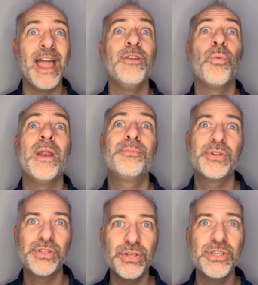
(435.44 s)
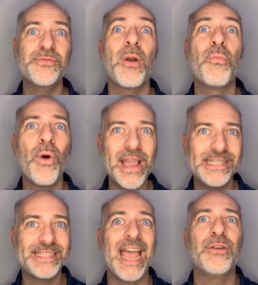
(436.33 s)
and when produced from
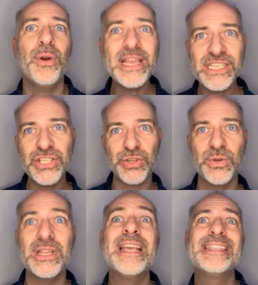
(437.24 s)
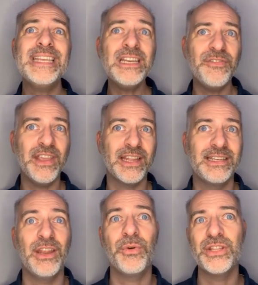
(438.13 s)
wastes and residues,
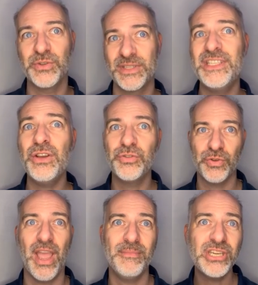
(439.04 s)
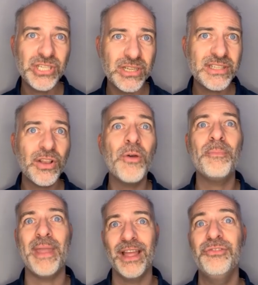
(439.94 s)
significantly reduce CO2 emissions
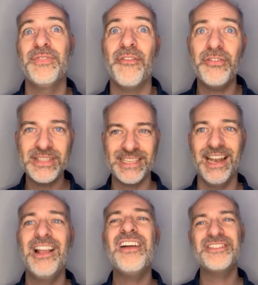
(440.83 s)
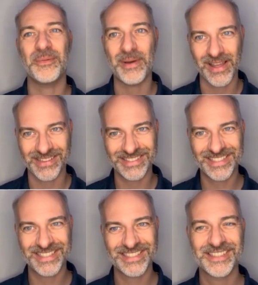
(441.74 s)
compared to their fossil
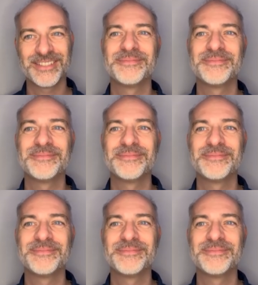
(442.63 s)
counterparts.